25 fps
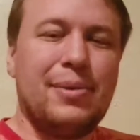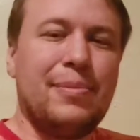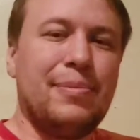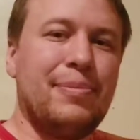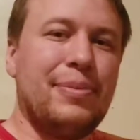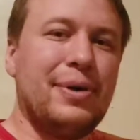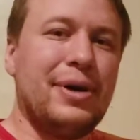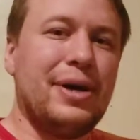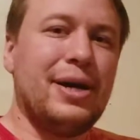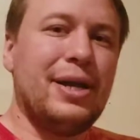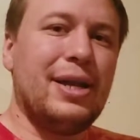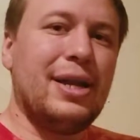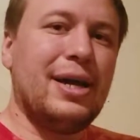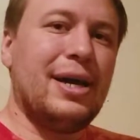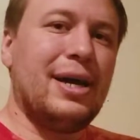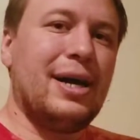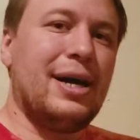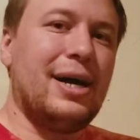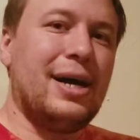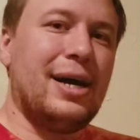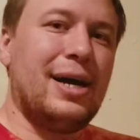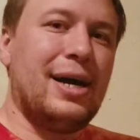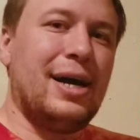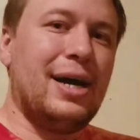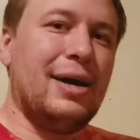but
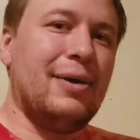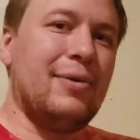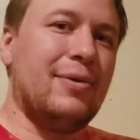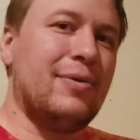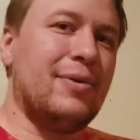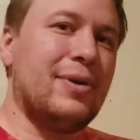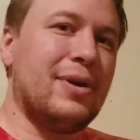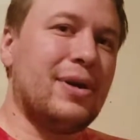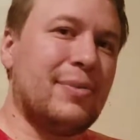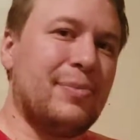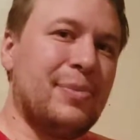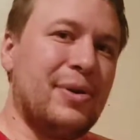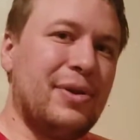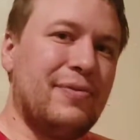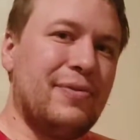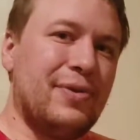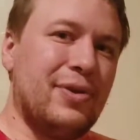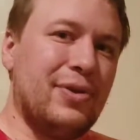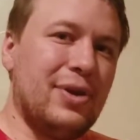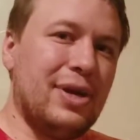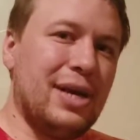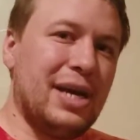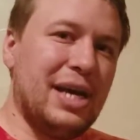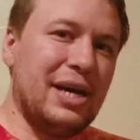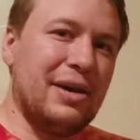I would recommend for
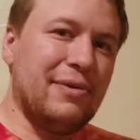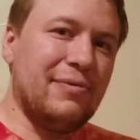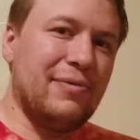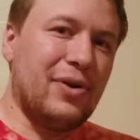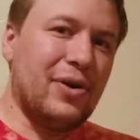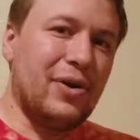you to have